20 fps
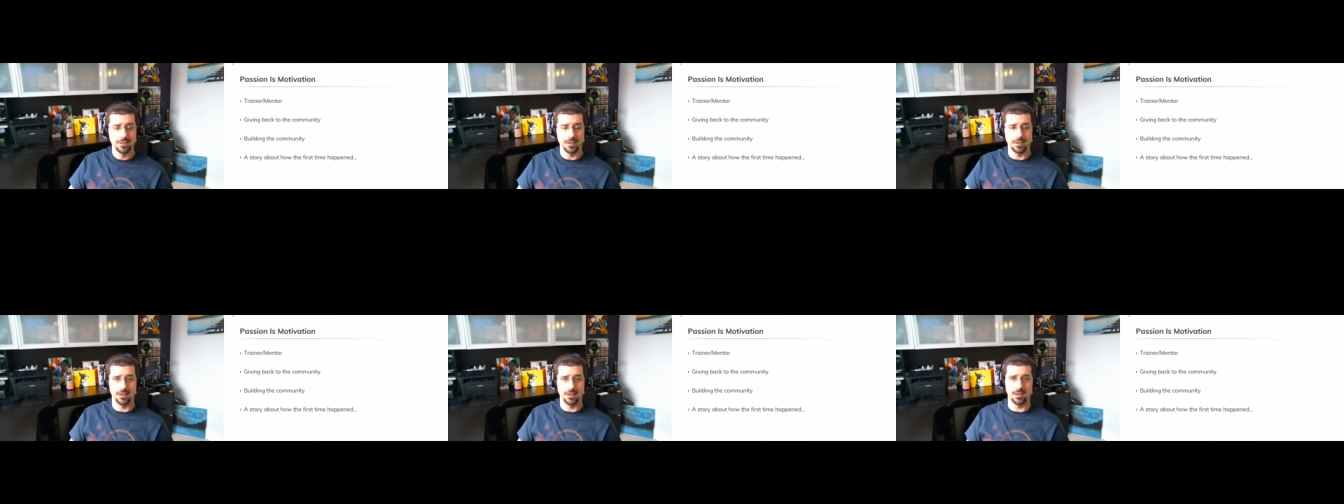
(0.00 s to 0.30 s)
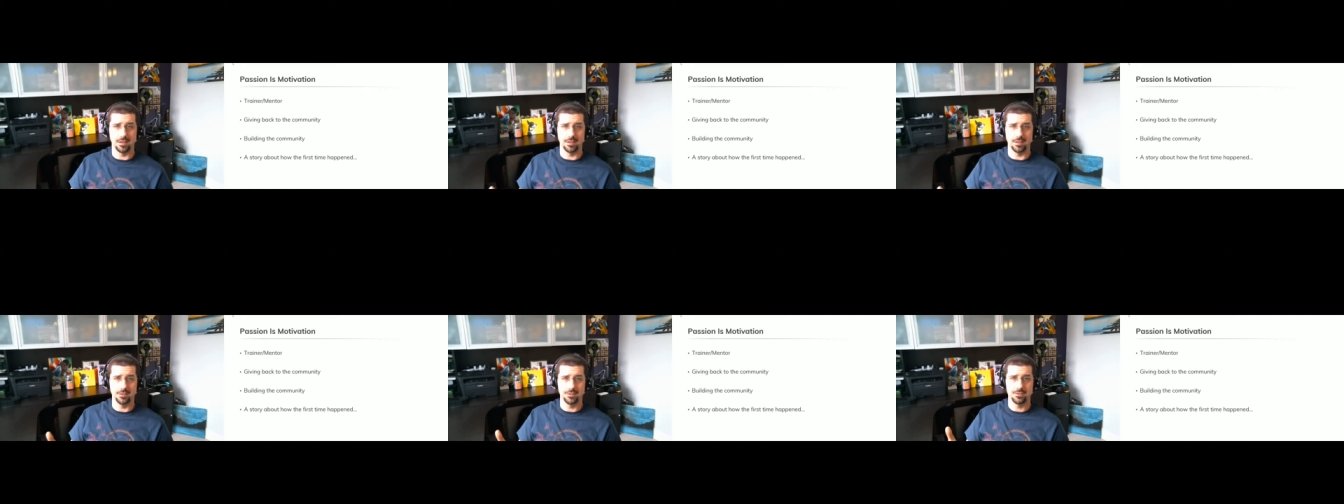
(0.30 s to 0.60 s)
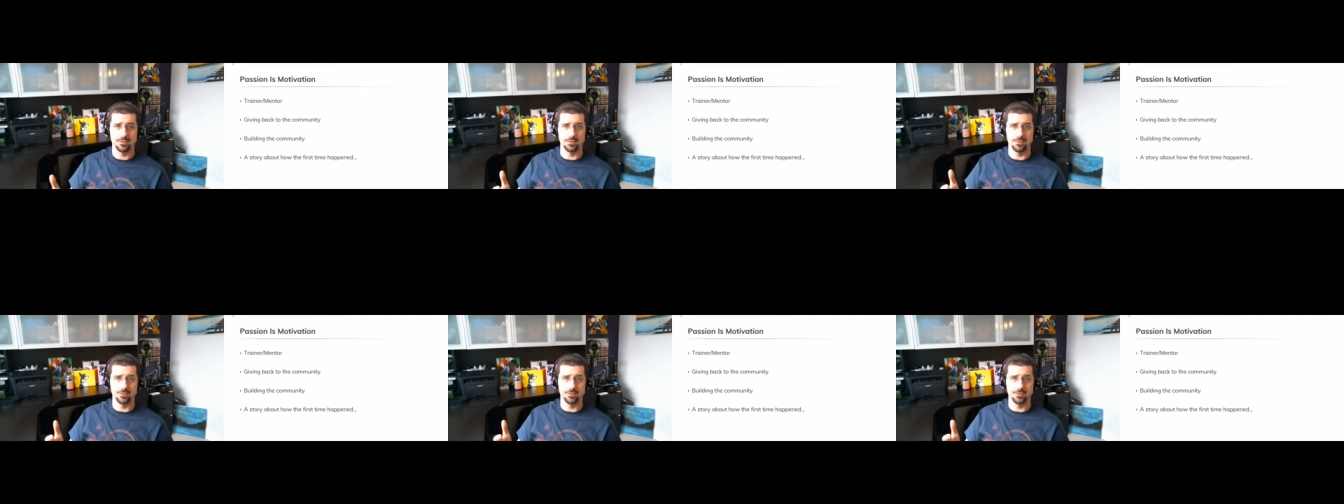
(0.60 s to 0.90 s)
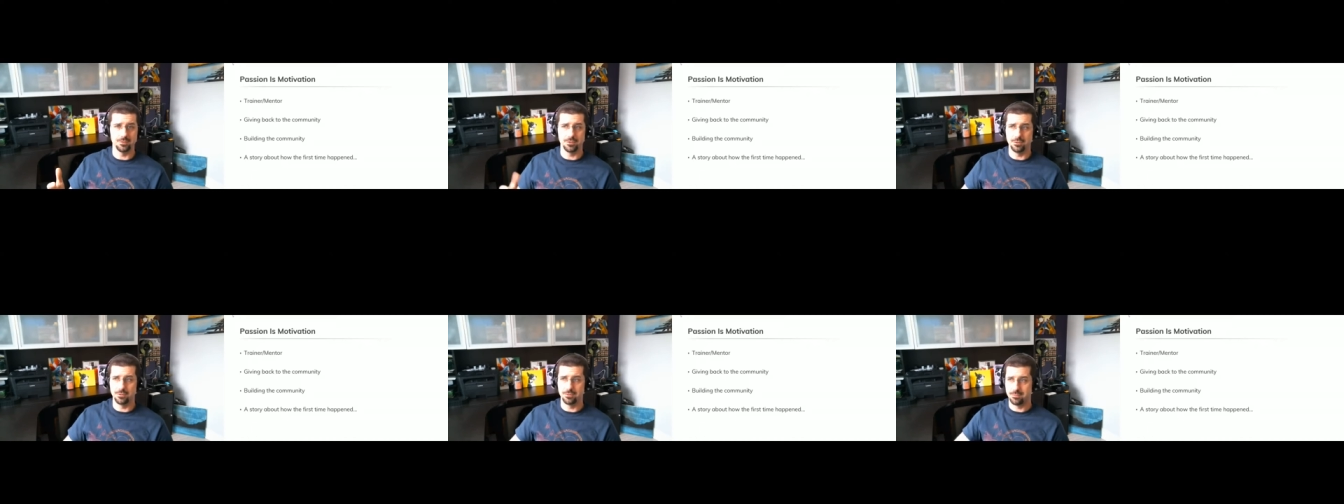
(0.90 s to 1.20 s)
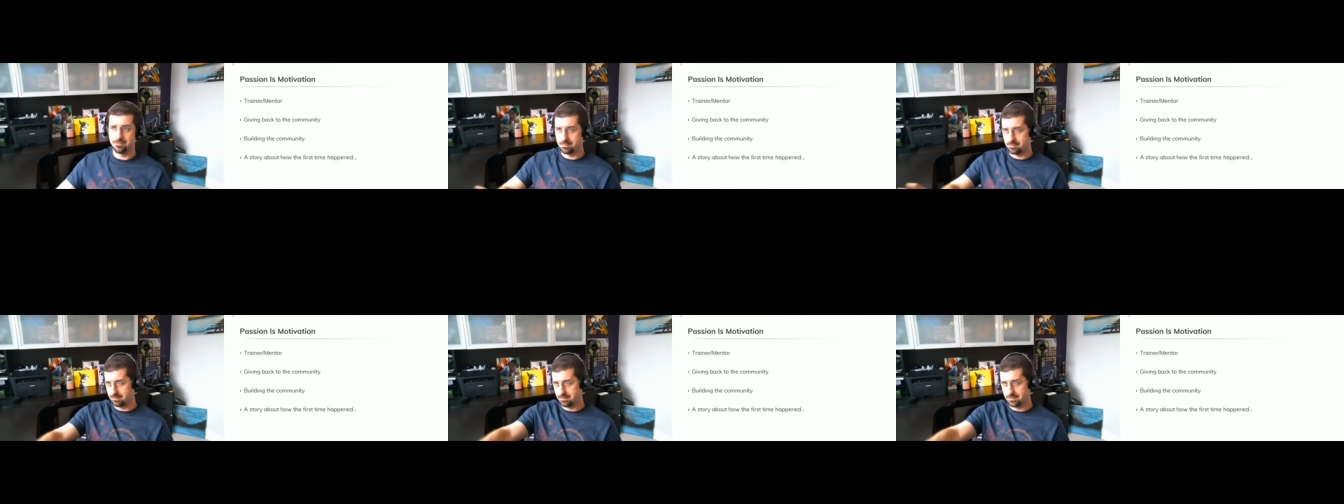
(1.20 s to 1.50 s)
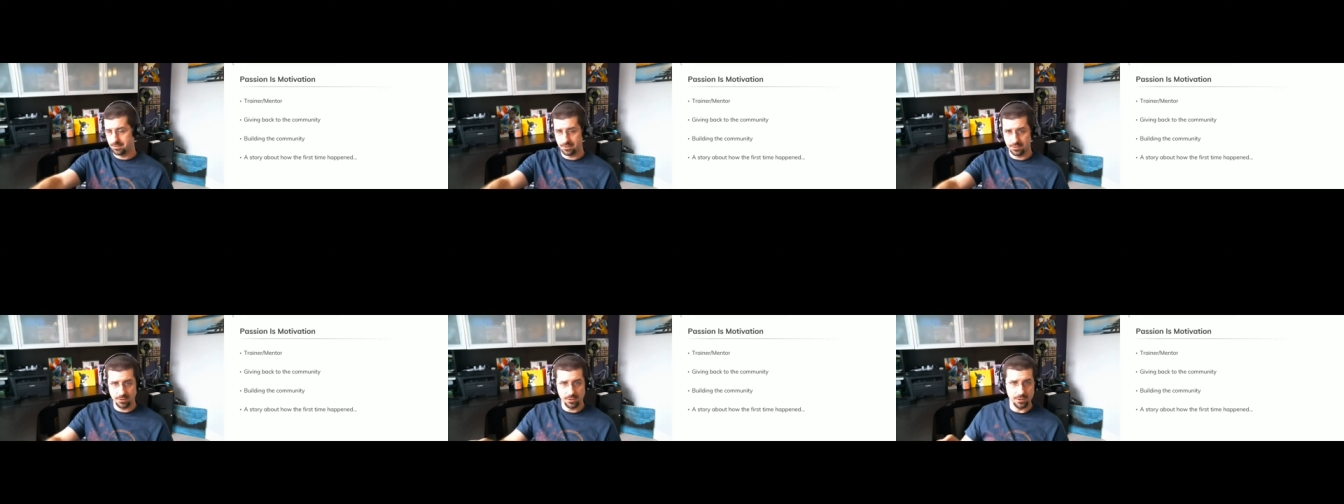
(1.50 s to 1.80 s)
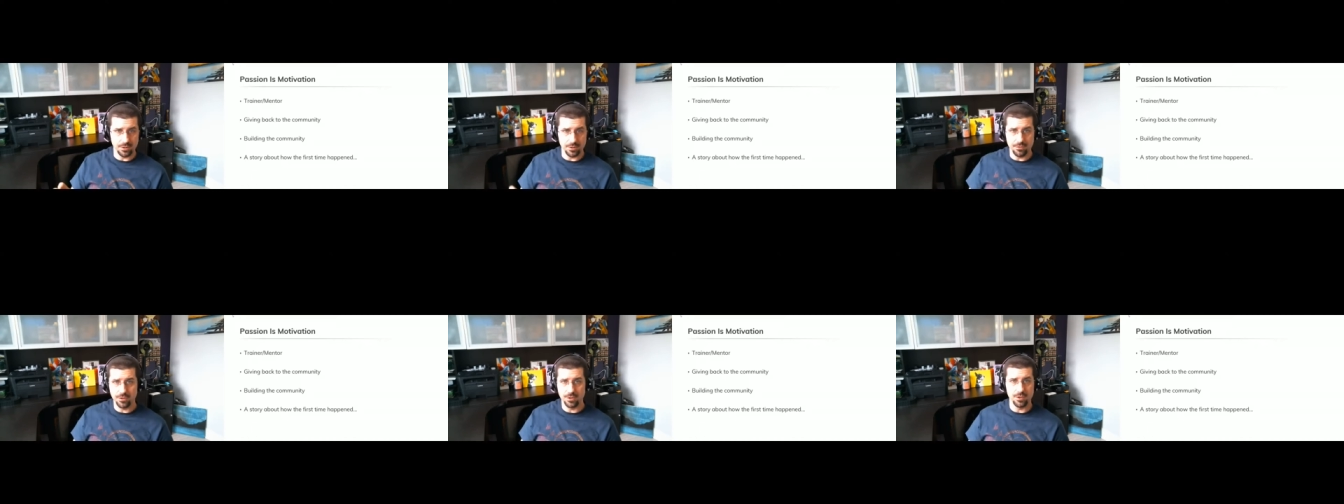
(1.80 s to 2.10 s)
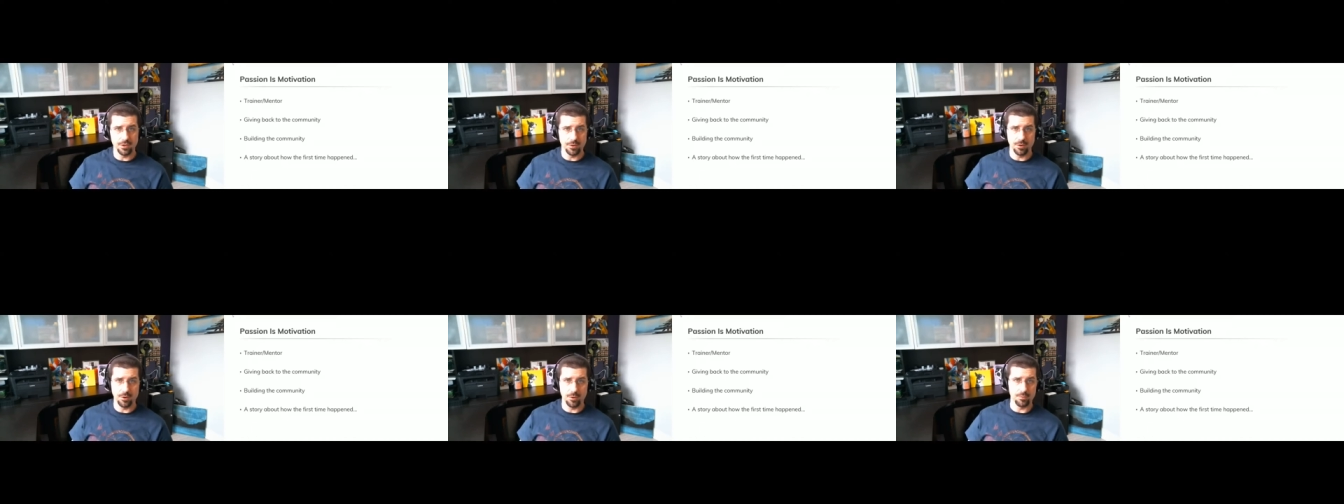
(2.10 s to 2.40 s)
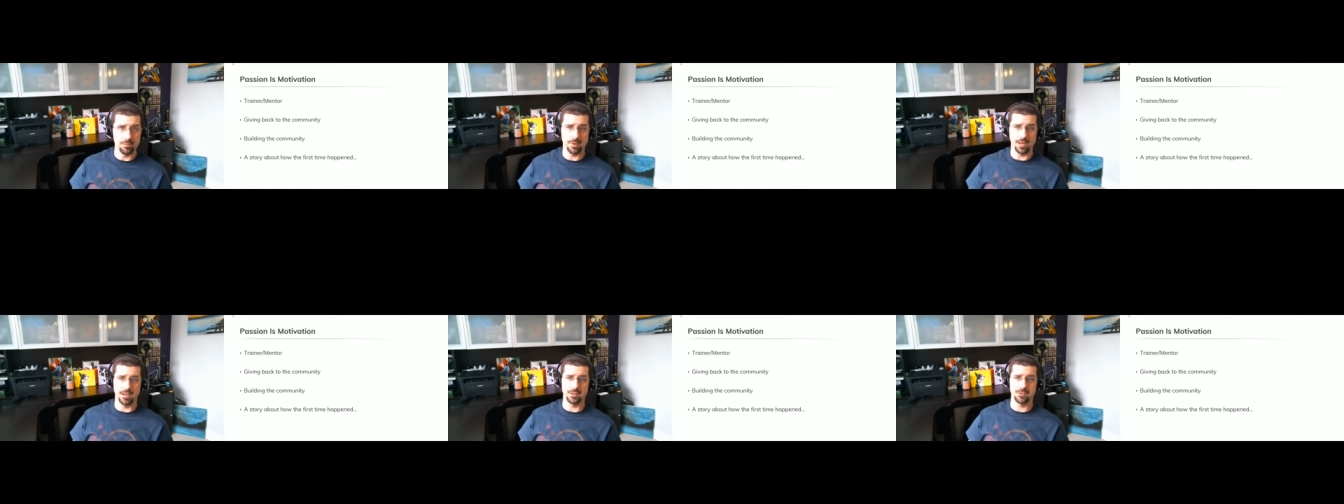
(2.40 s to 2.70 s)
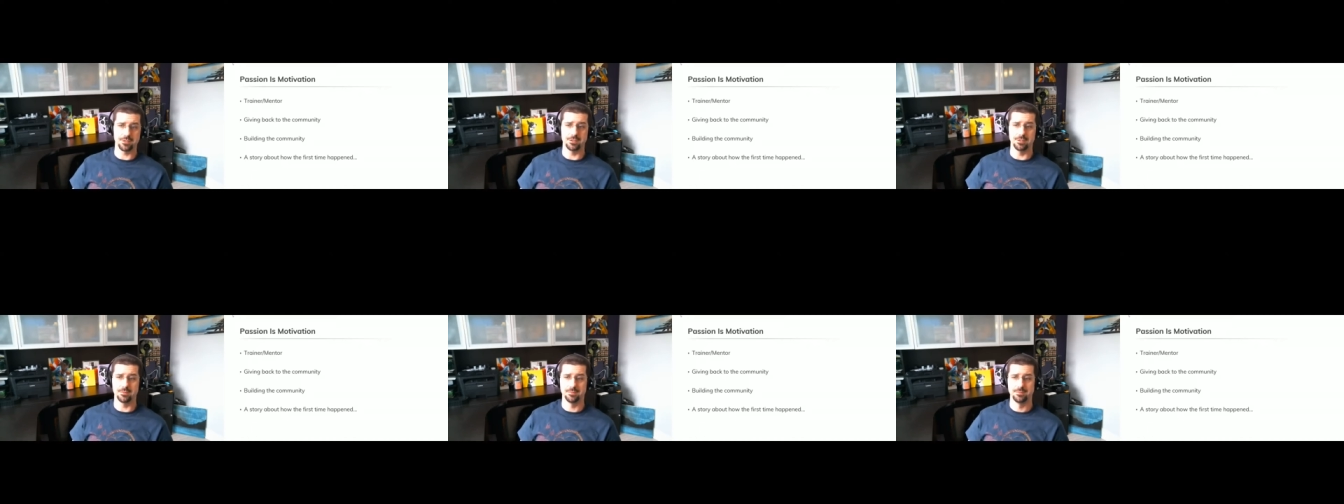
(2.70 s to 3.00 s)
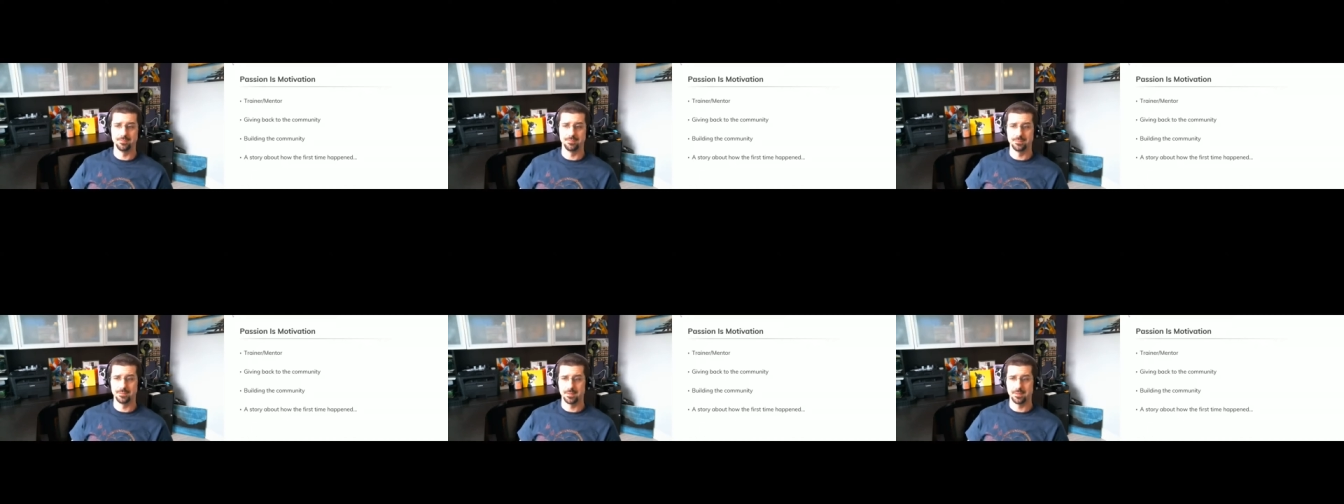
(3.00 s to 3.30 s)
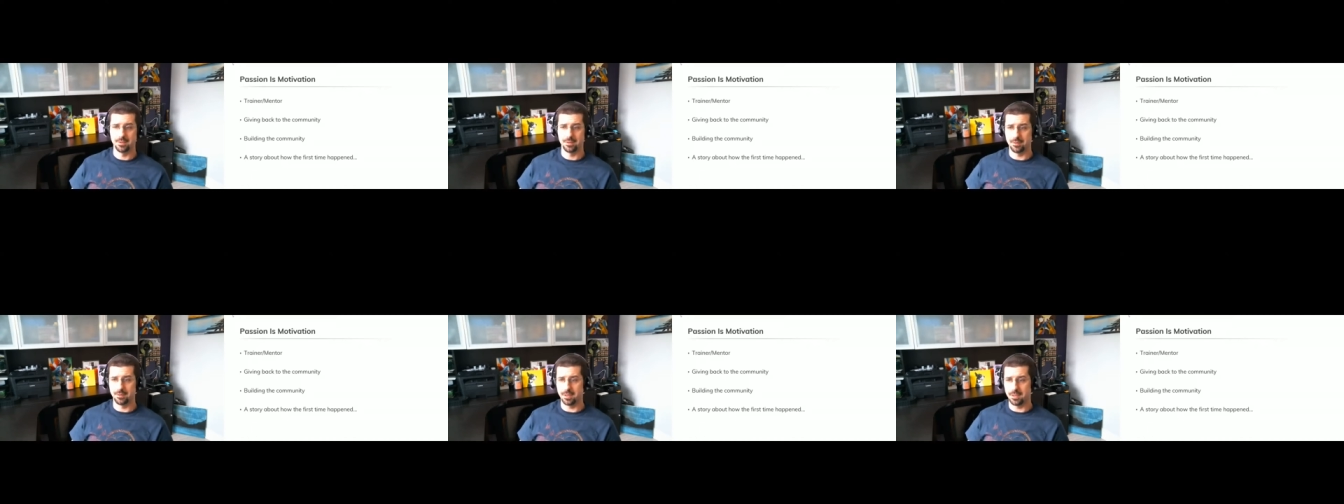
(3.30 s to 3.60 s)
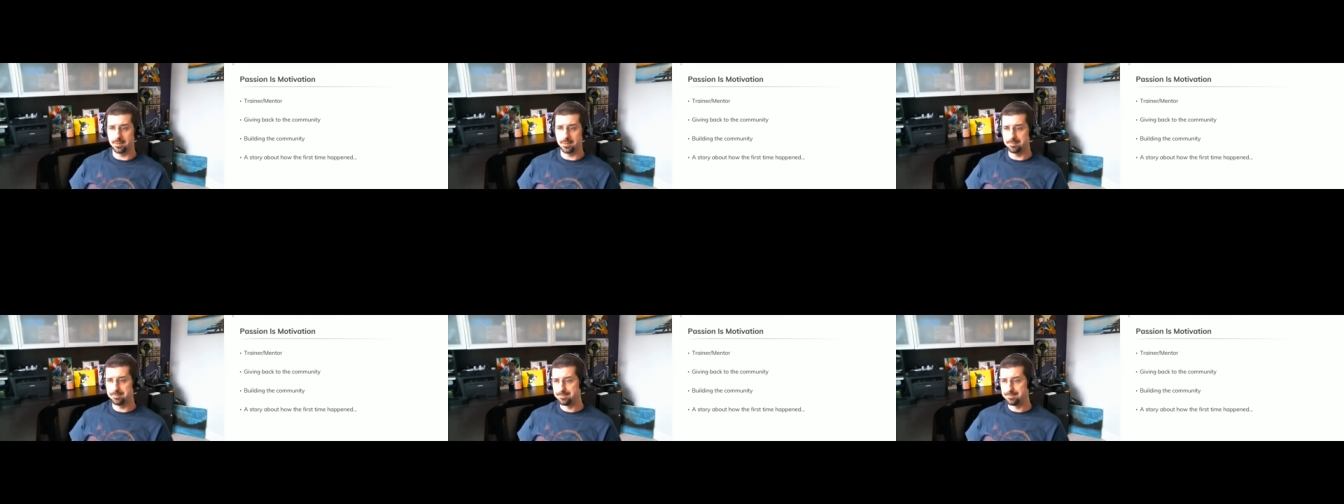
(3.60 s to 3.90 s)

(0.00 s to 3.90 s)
uh, to to deliver your own passion, right?